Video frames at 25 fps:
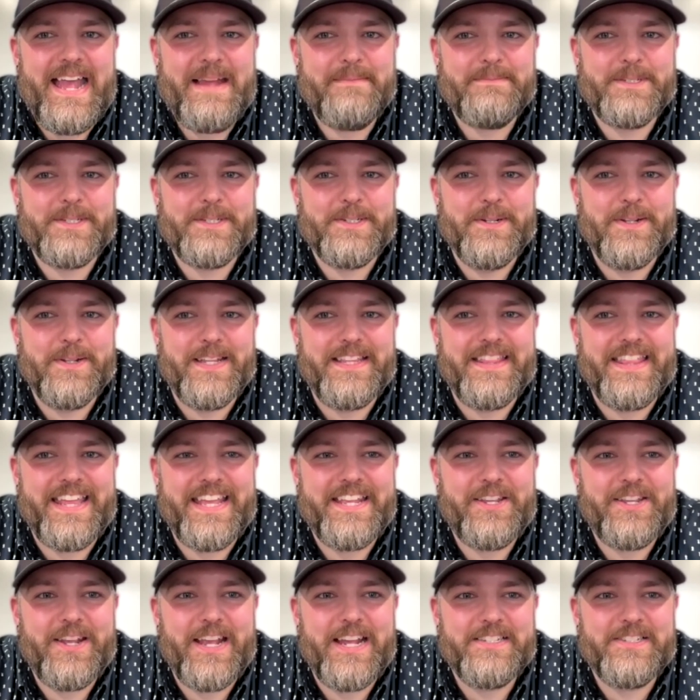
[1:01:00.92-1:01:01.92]
absolutely.
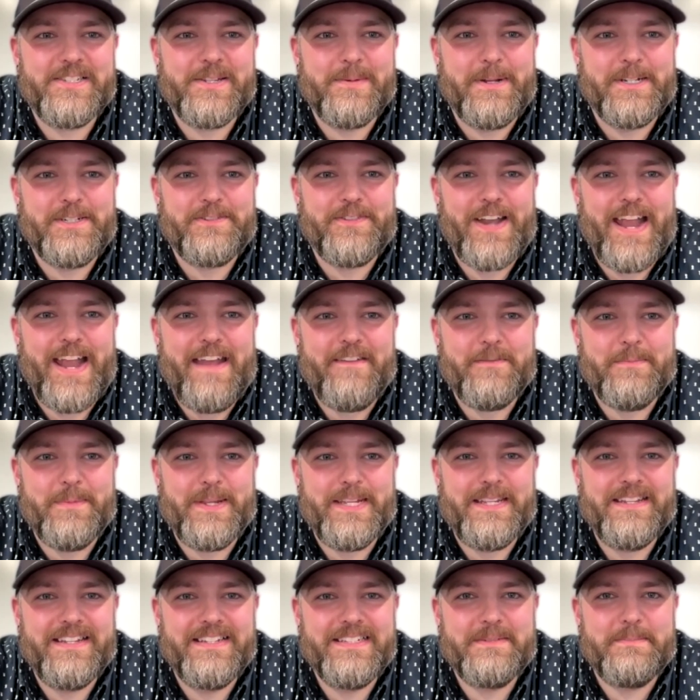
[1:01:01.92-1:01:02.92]
Thank you guys so much for having
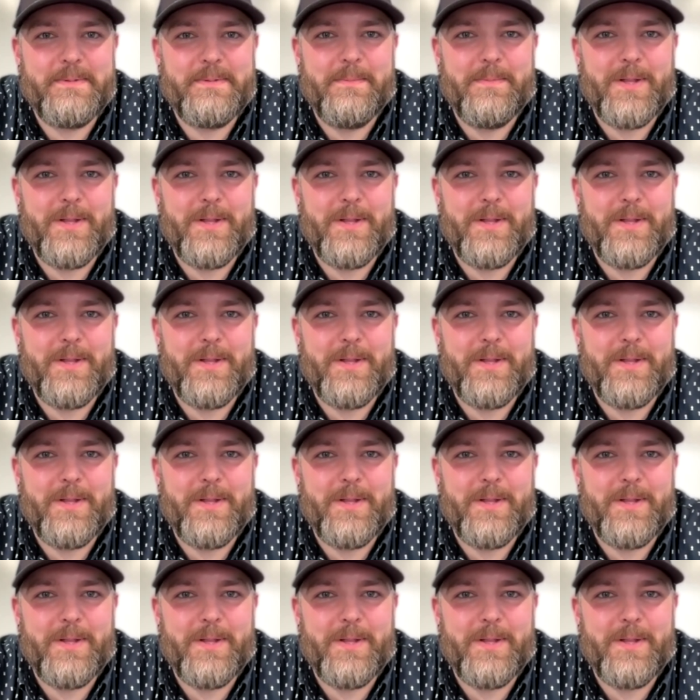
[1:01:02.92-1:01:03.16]
me. It's been a